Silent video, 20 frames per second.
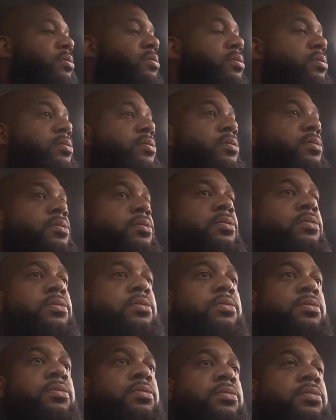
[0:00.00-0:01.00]
be able to hear you
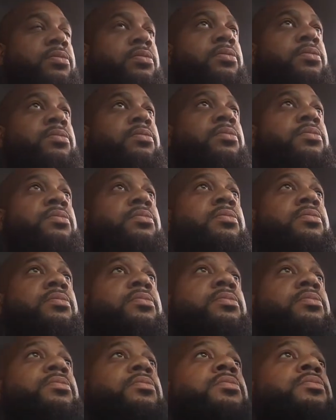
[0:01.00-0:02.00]
just a little better.
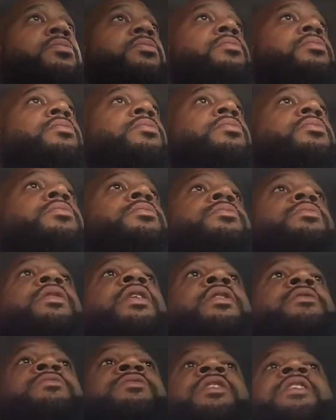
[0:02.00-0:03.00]

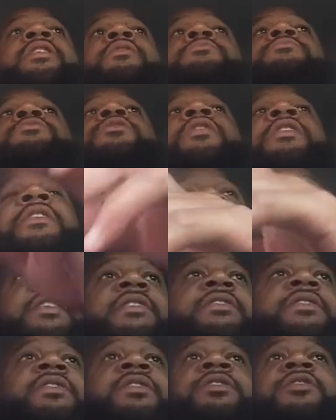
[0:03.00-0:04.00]
Yeah, I'm saying I was trying to
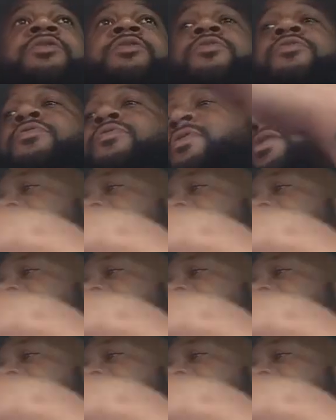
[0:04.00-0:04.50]
get to this school